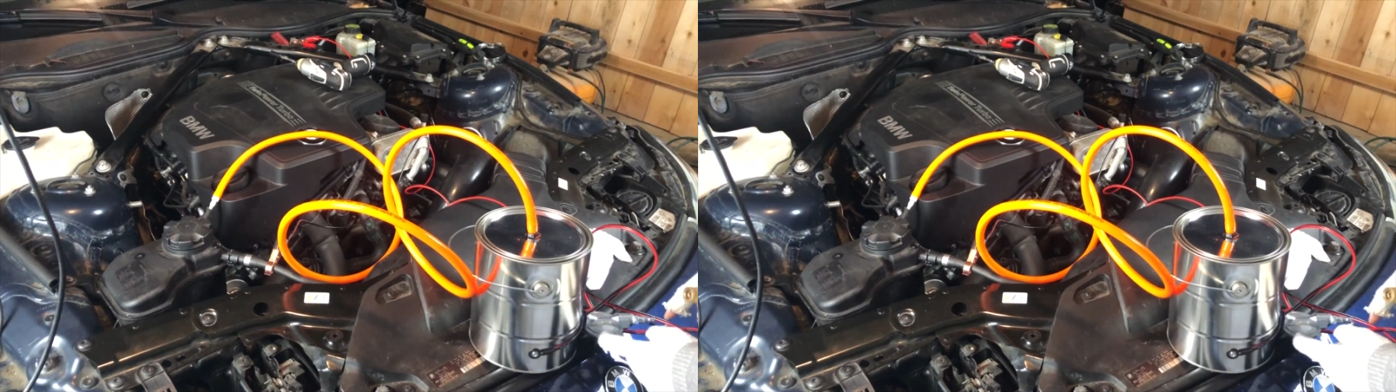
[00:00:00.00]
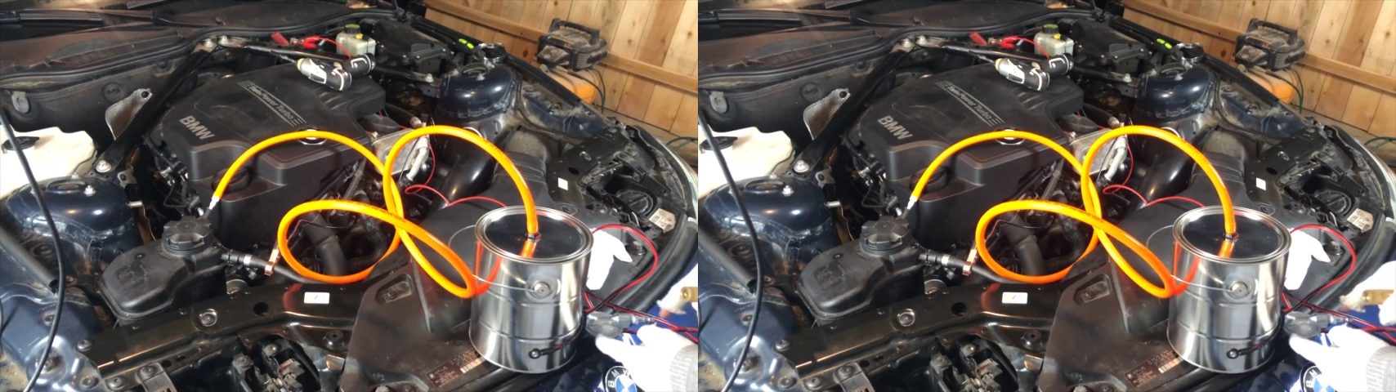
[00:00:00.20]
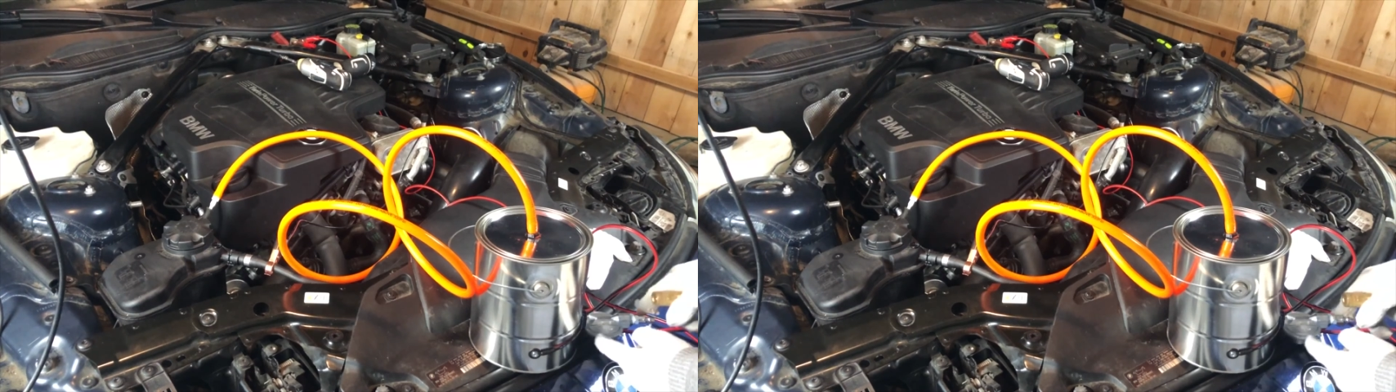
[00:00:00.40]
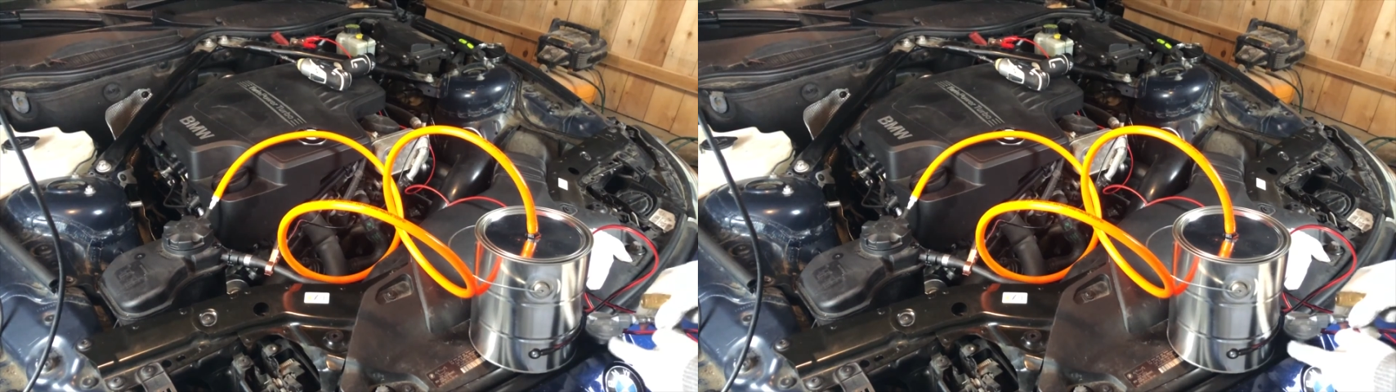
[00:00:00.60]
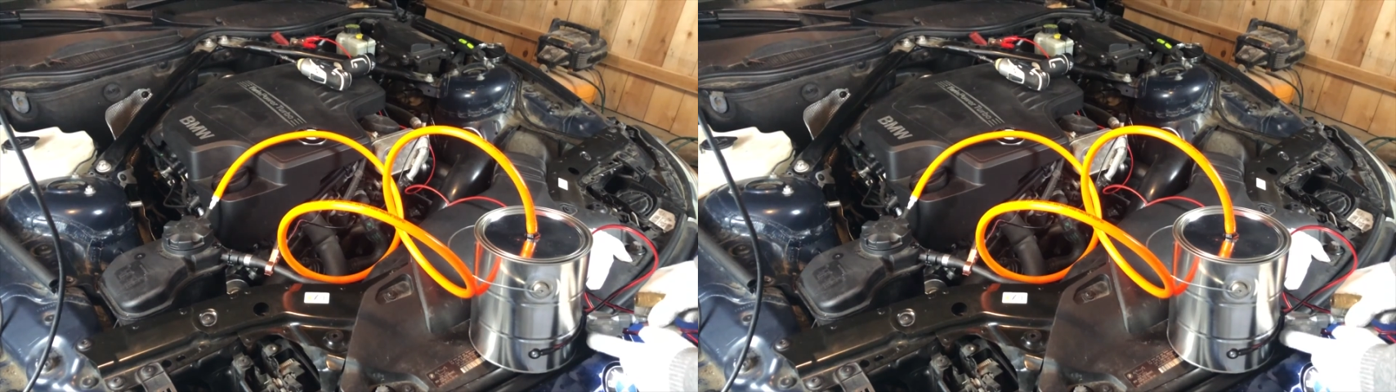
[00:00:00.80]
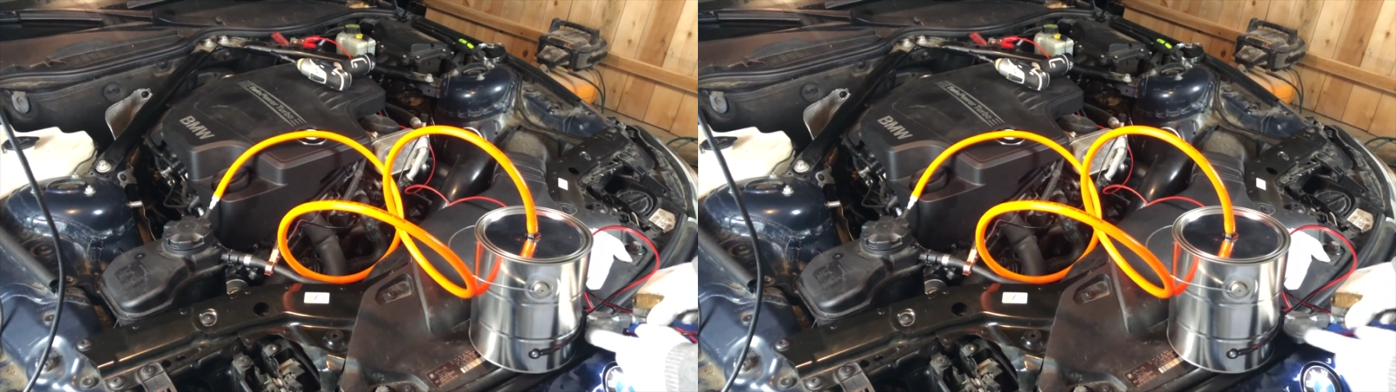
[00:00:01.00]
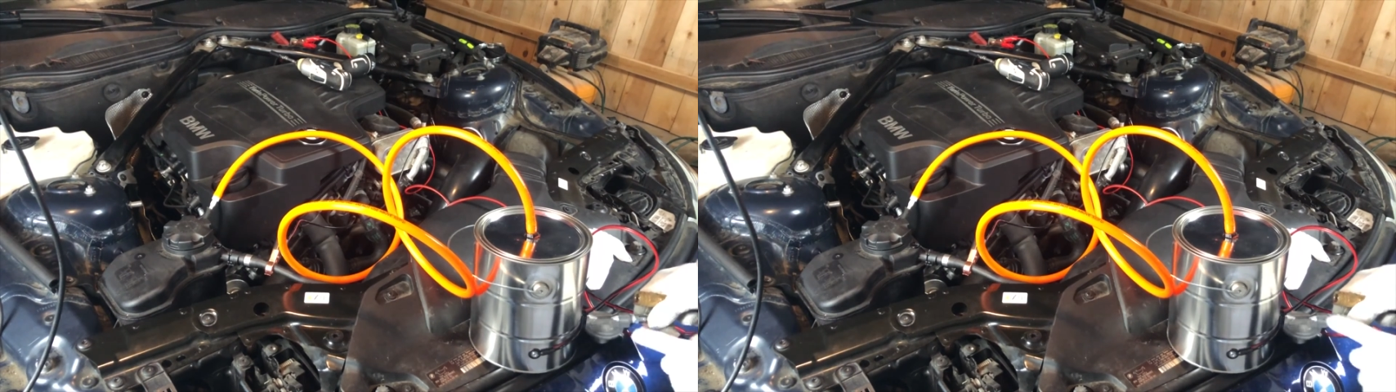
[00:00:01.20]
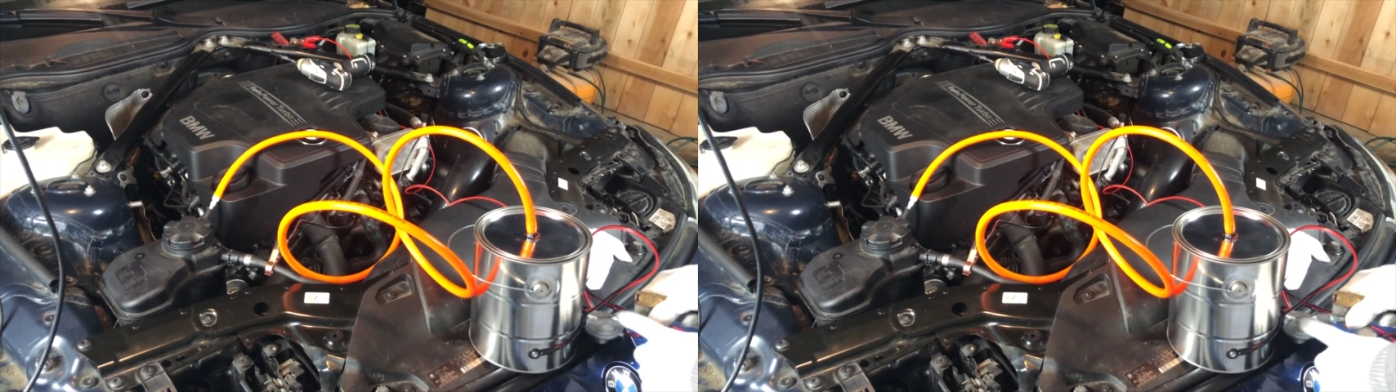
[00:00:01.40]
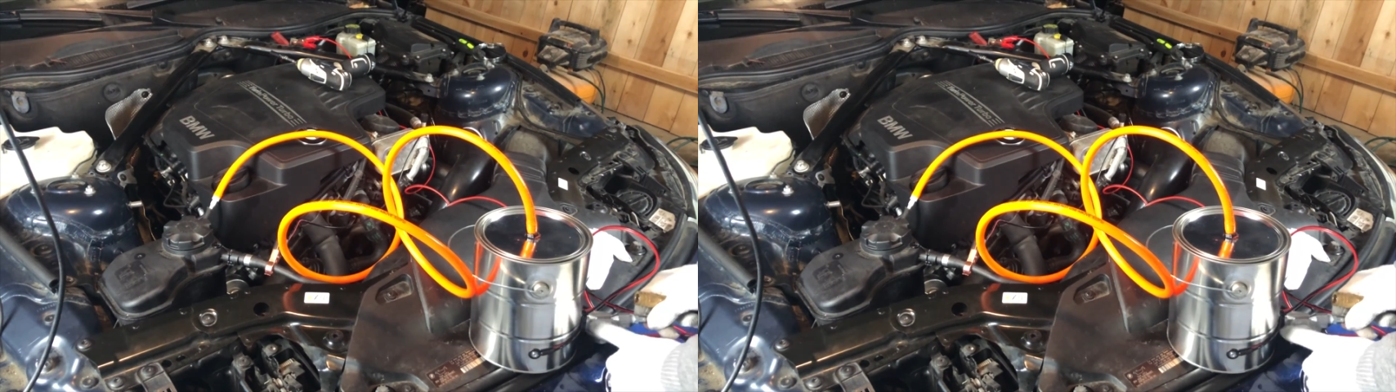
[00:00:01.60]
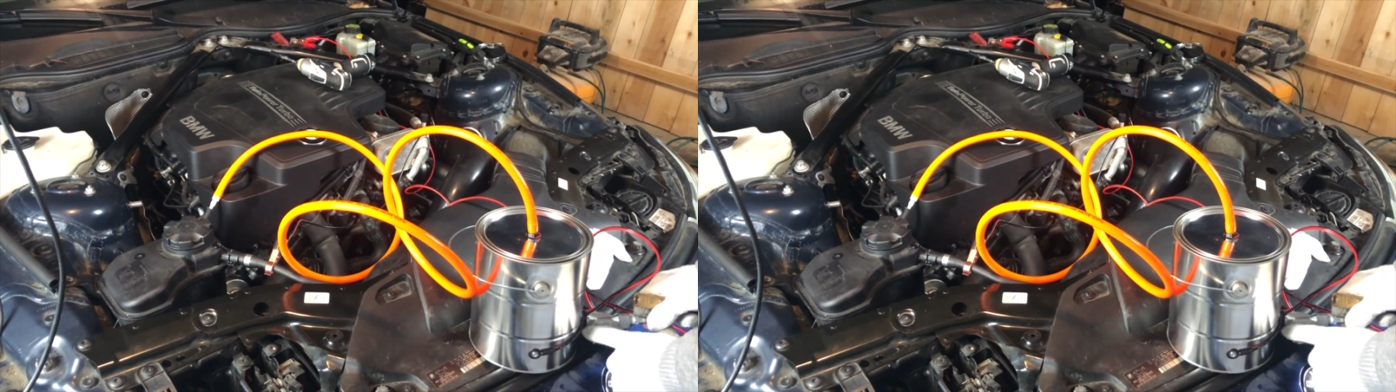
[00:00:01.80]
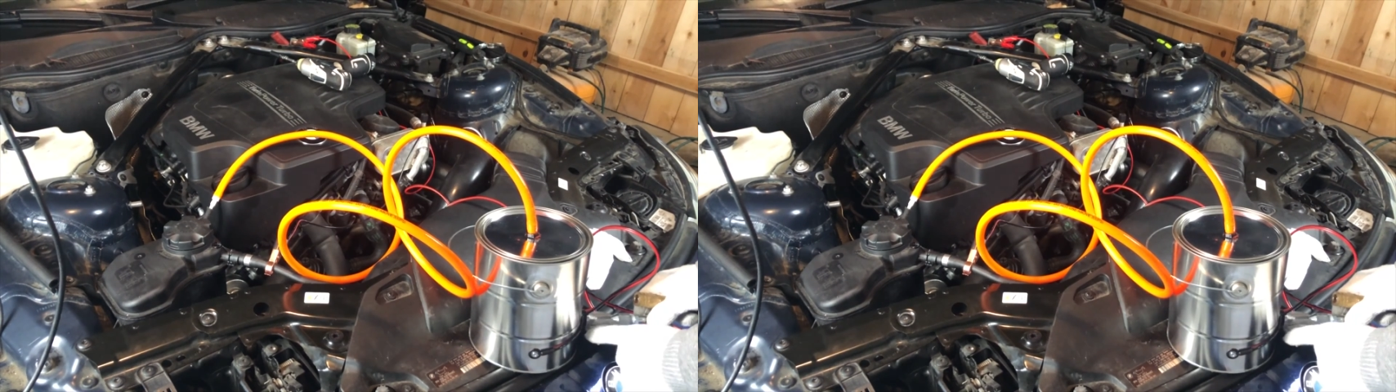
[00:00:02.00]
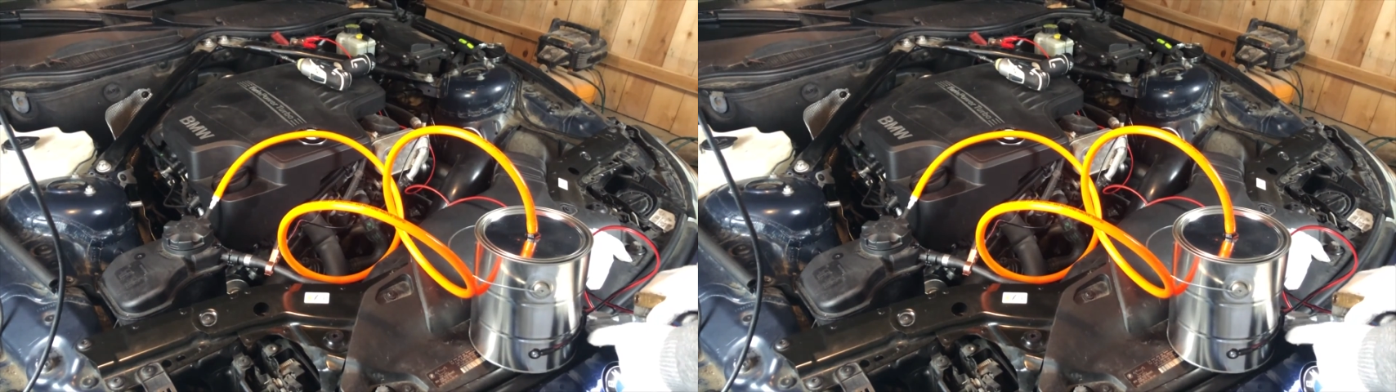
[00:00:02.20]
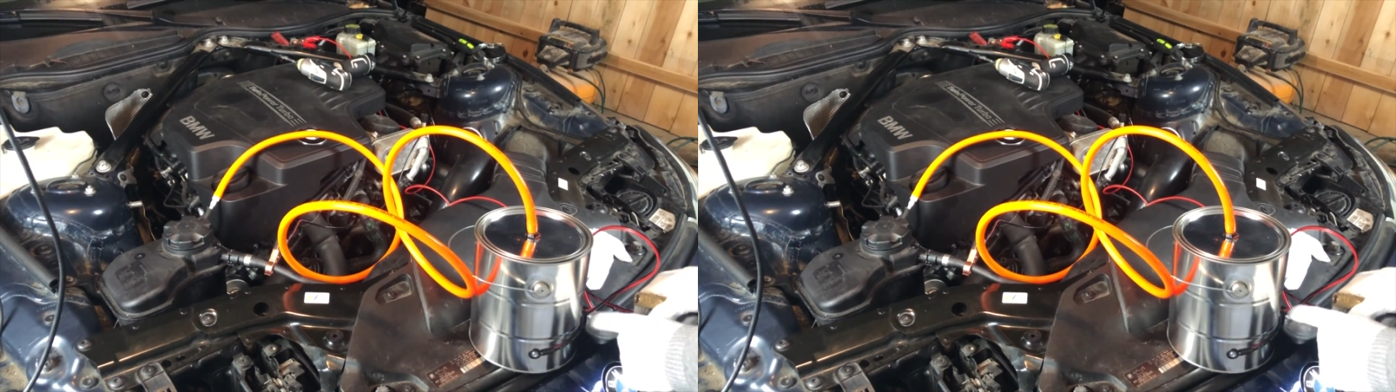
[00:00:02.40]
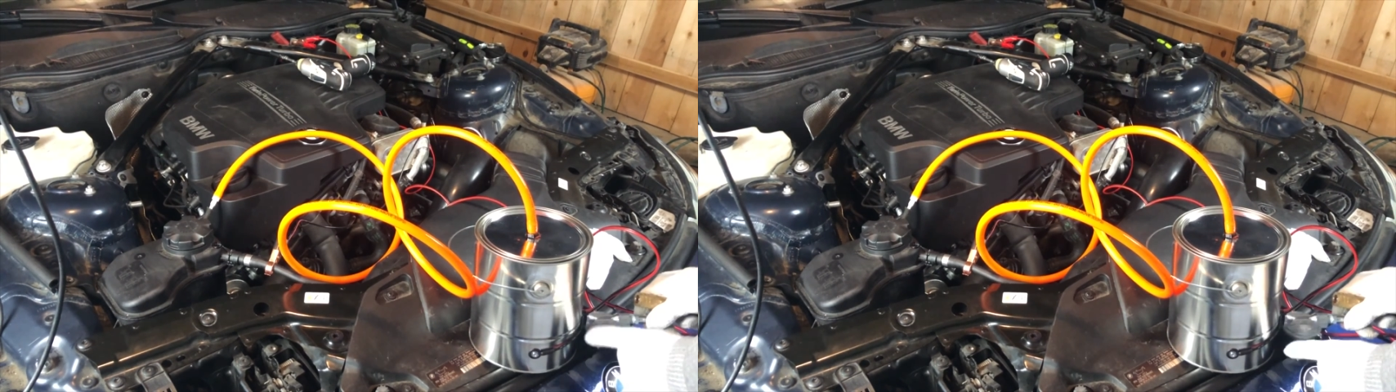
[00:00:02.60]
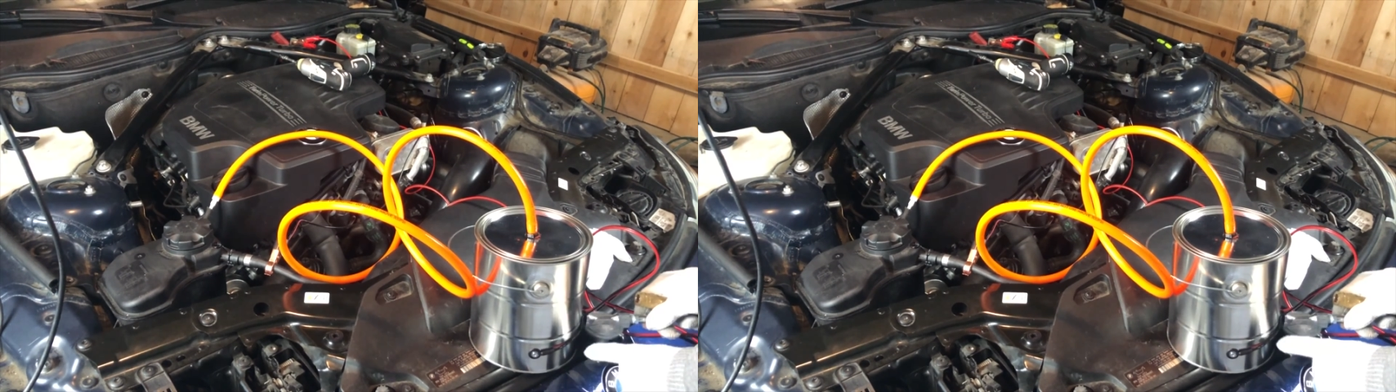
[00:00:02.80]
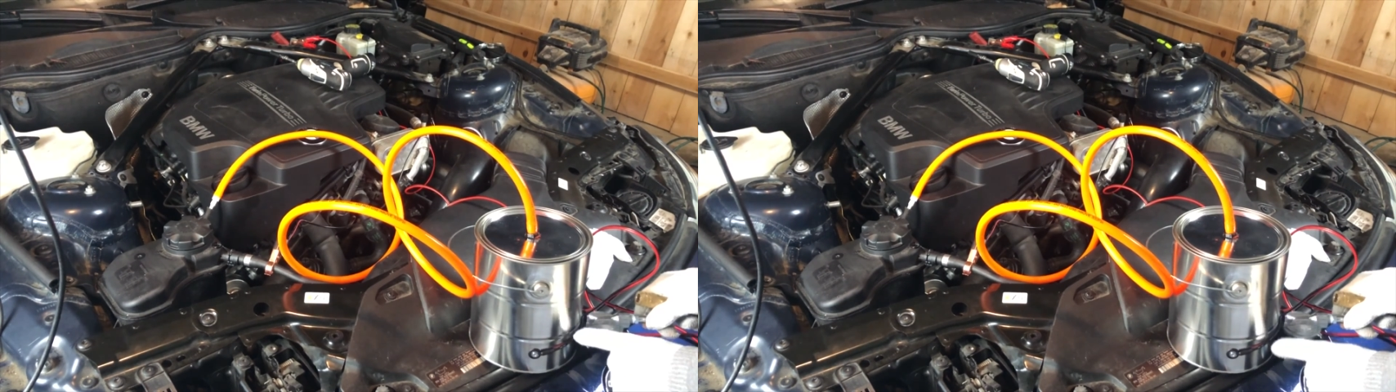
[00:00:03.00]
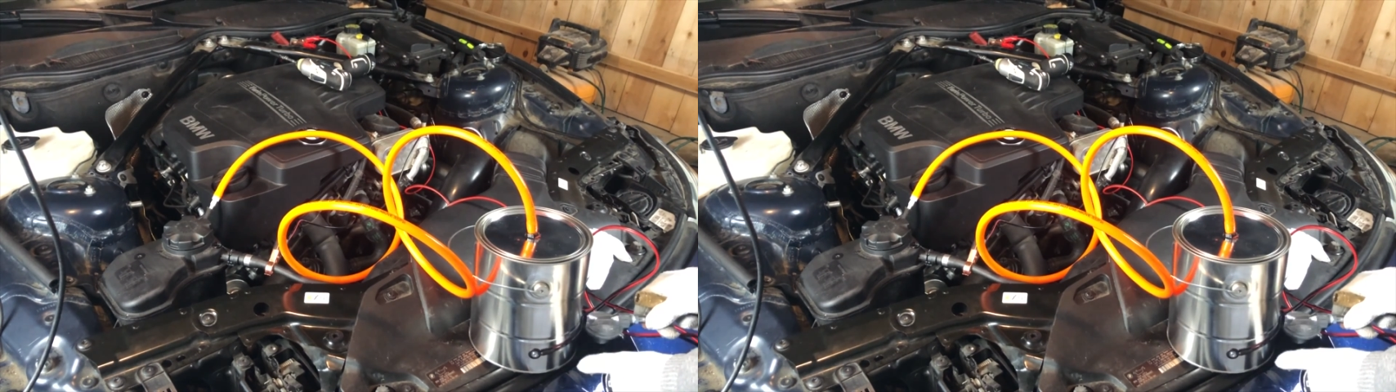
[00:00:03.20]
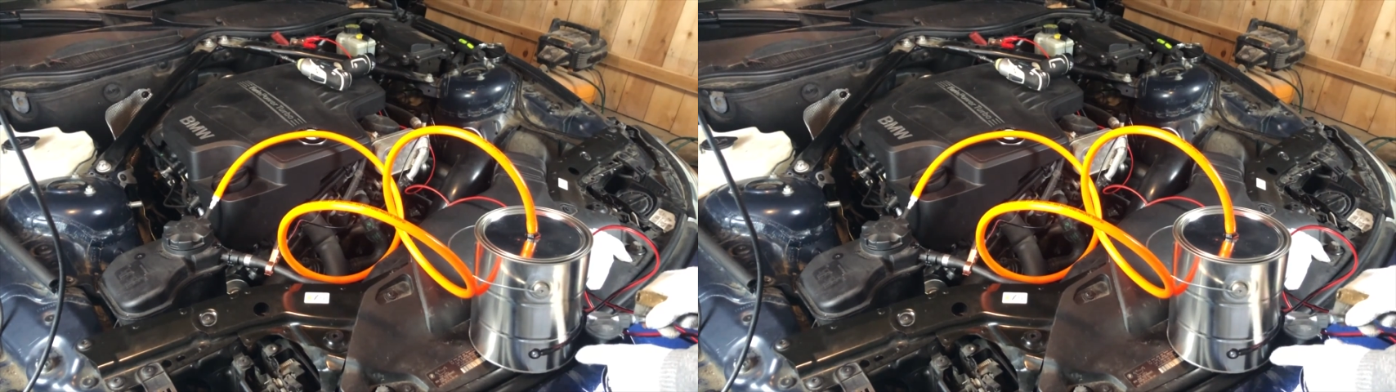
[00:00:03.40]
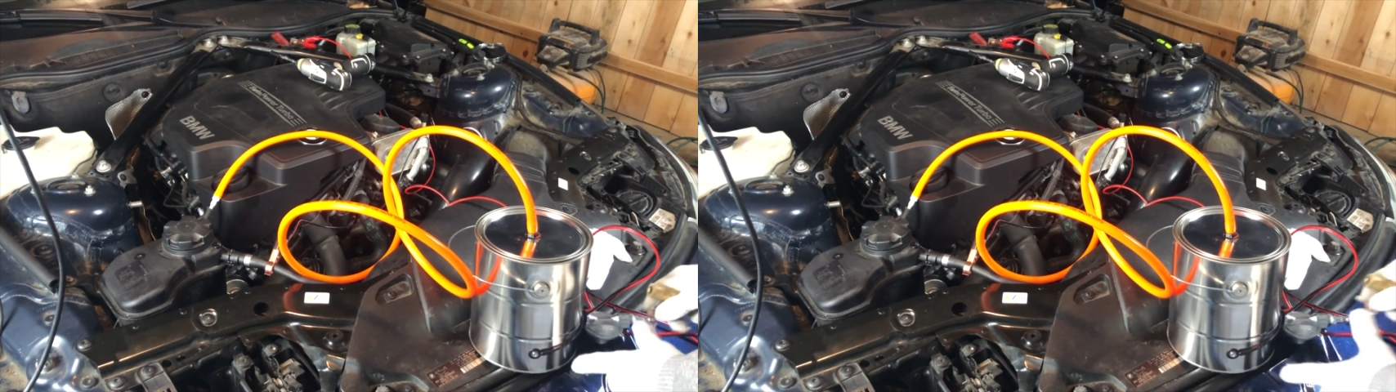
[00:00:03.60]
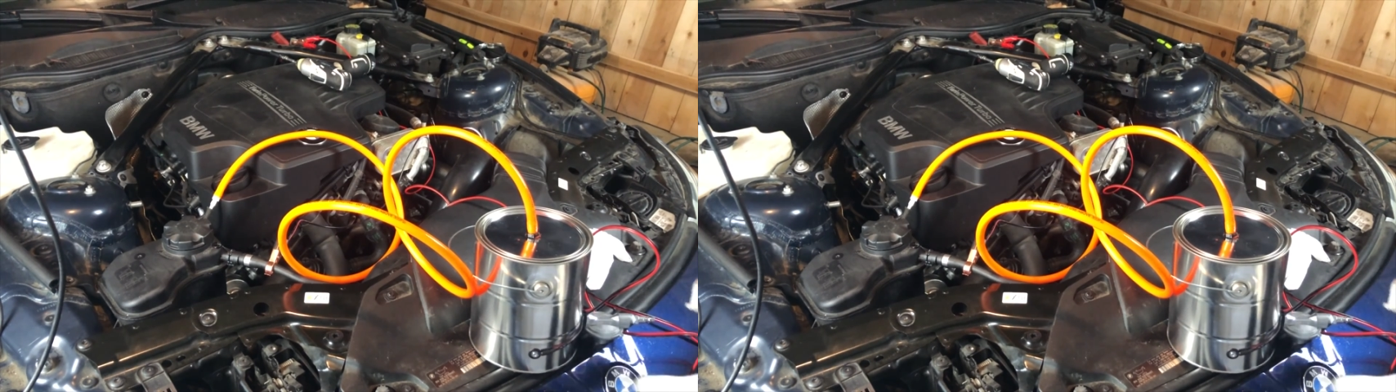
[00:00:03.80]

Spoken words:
[unreadable: no face in view]